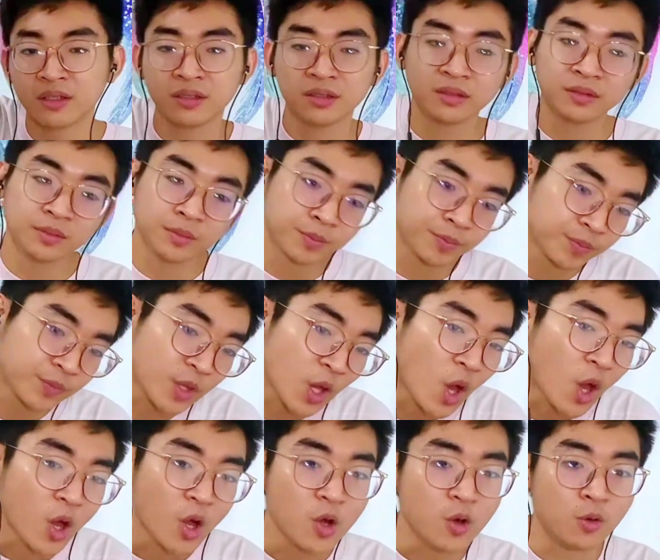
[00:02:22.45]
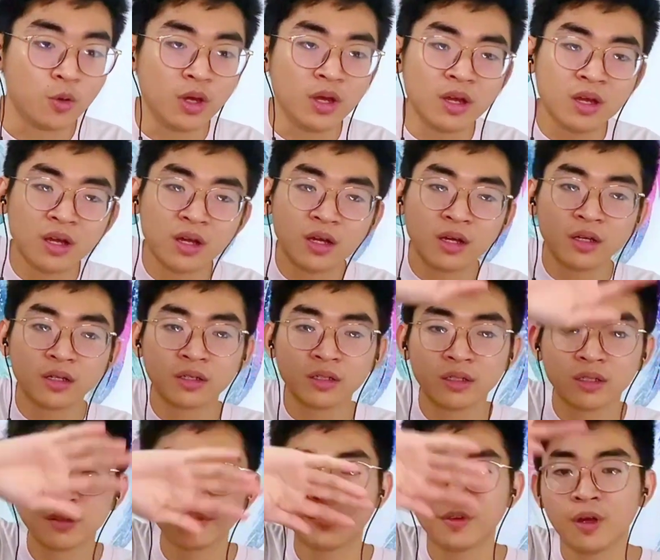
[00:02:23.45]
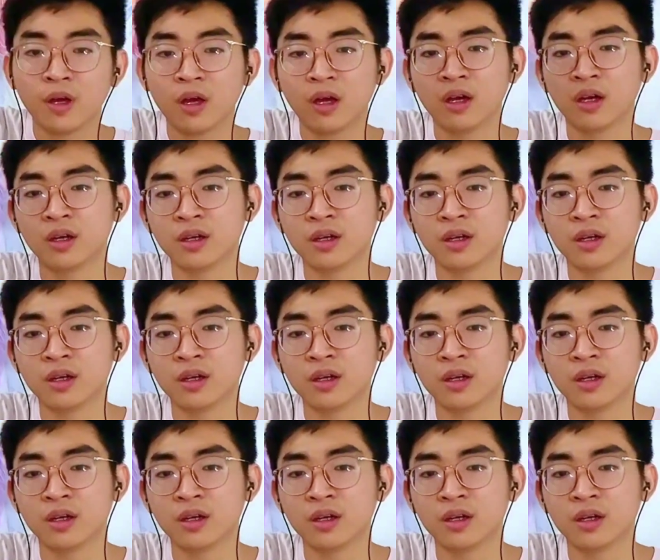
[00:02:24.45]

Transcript: We do fall before